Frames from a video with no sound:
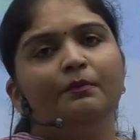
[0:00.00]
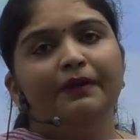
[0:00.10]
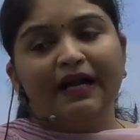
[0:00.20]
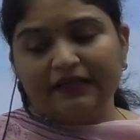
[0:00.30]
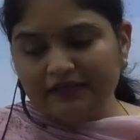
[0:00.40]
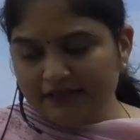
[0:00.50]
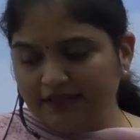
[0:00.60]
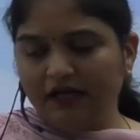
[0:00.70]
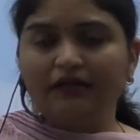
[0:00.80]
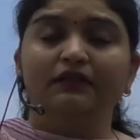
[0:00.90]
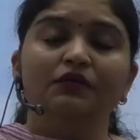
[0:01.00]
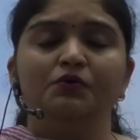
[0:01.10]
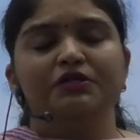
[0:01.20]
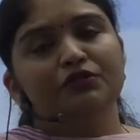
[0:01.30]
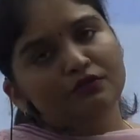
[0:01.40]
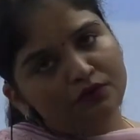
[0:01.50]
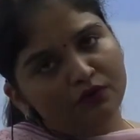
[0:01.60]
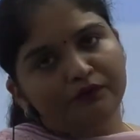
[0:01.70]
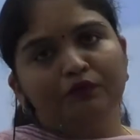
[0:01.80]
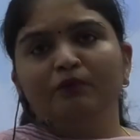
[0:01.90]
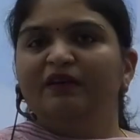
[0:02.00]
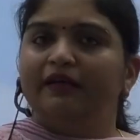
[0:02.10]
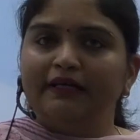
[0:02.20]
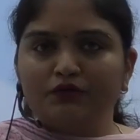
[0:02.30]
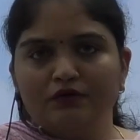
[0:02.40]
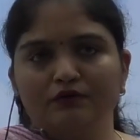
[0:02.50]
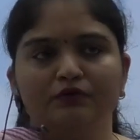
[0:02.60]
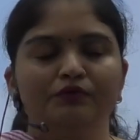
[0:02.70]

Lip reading: Practice the other questions of human rights also.